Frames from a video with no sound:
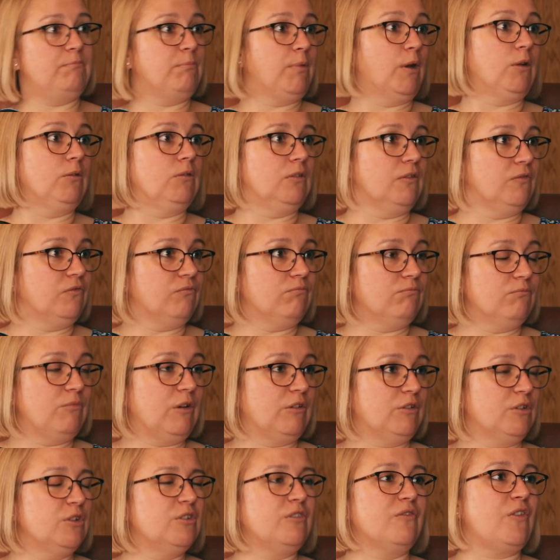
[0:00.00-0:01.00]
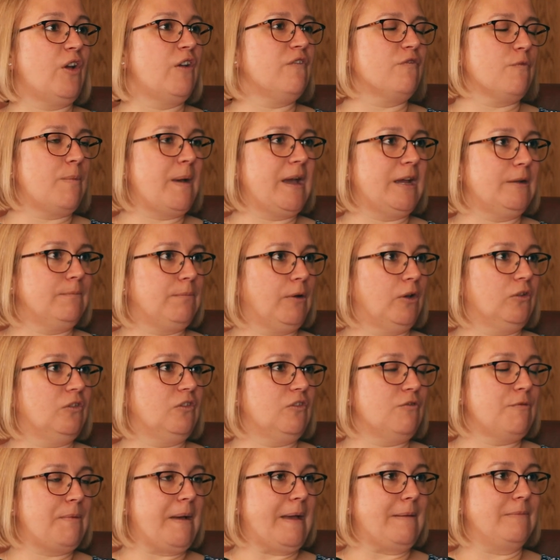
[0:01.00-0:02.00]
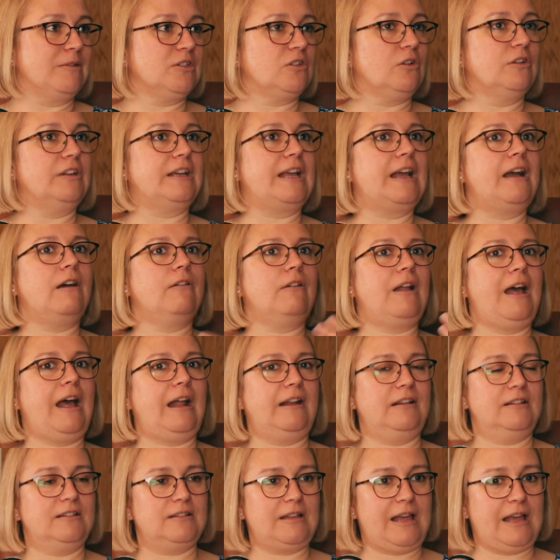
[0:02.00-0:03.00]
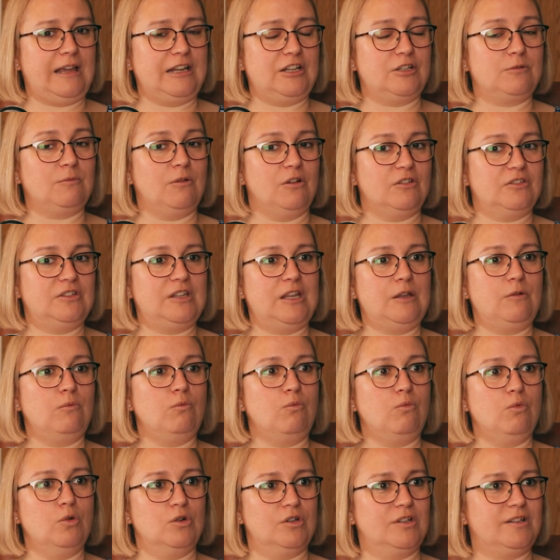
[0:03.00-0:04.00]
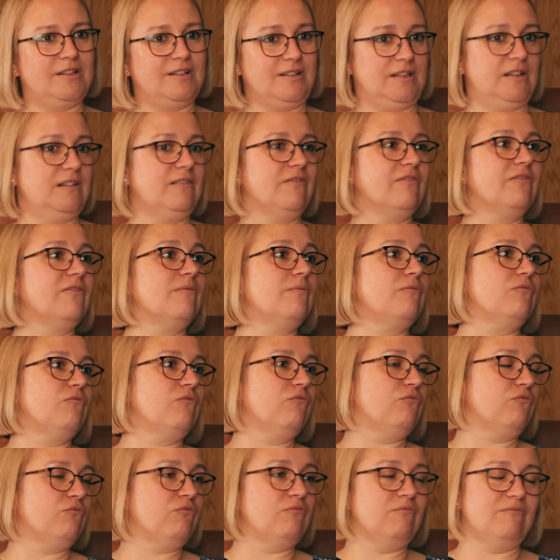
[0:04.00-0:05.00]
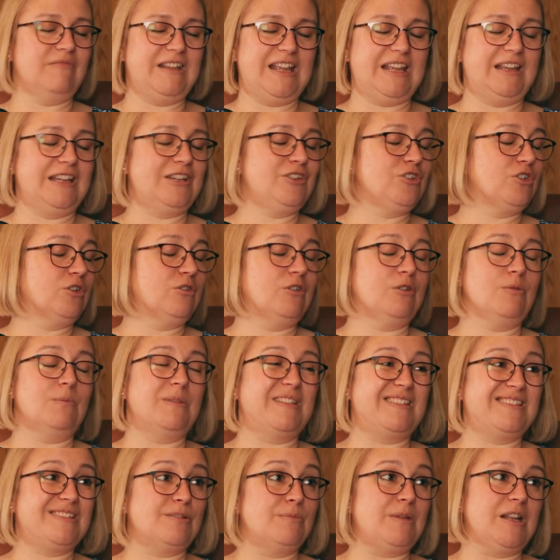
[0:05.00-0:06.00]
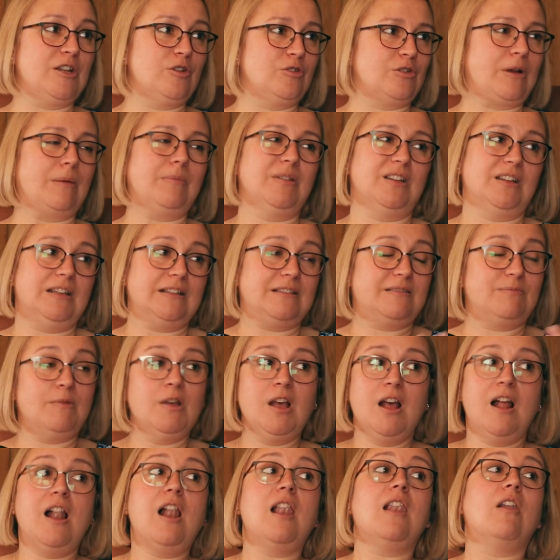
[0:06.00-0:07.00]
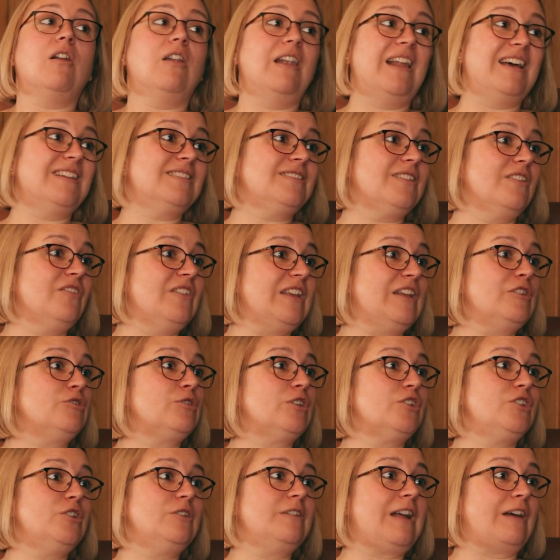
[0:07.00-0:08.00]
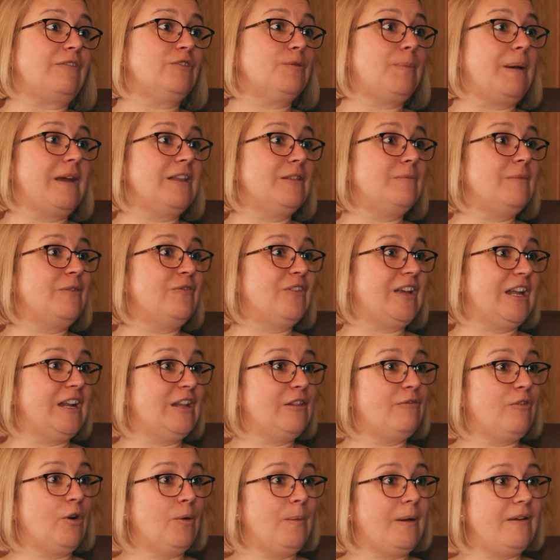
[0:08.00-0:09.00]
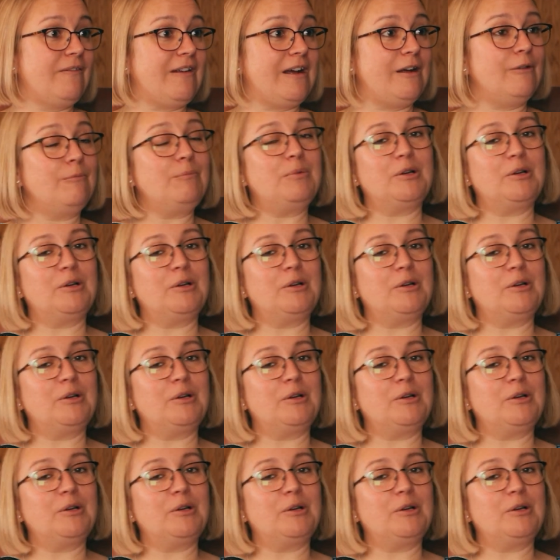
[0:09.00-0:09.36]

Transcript: you'd have overpaid both of your payments on account, and HMRC would issue you with some interest. I mean, it's less than the interest you'd have to pay them if you get it the wrong way around.